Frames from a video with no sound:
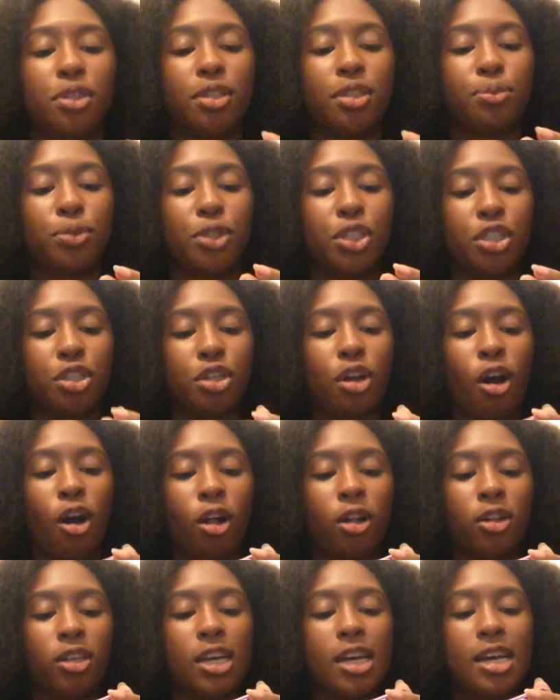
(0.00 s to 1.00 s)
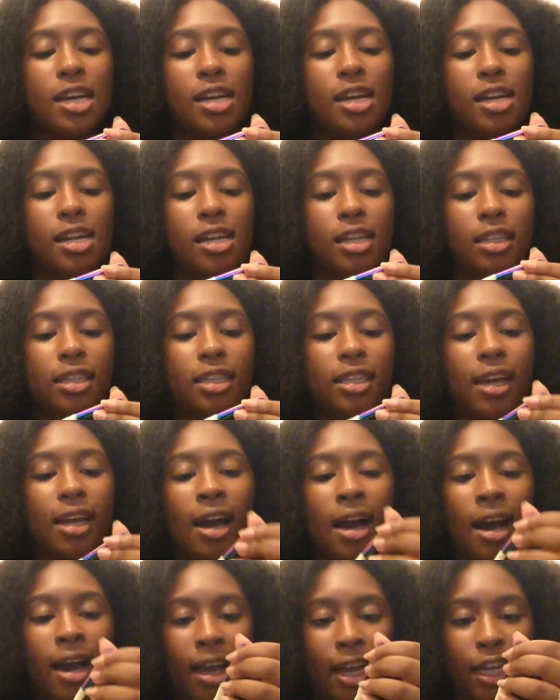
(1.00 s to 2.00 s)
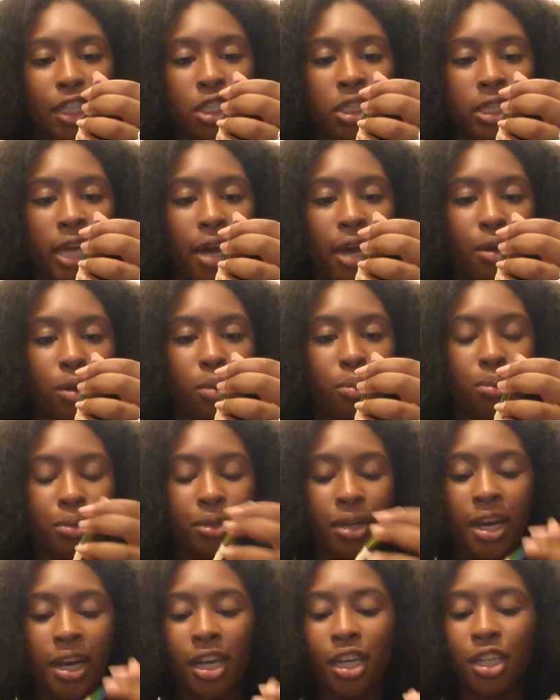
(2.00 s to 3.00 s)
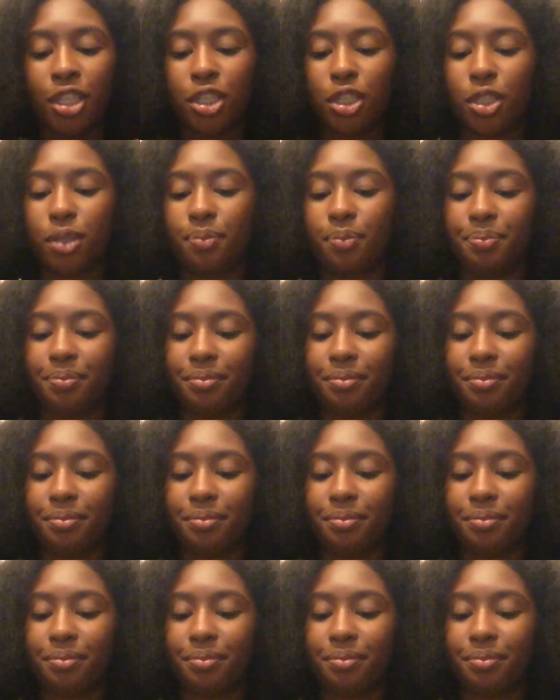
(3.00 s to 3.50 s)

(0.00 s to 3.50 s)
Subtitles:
which is called the Eyeshadow Brush.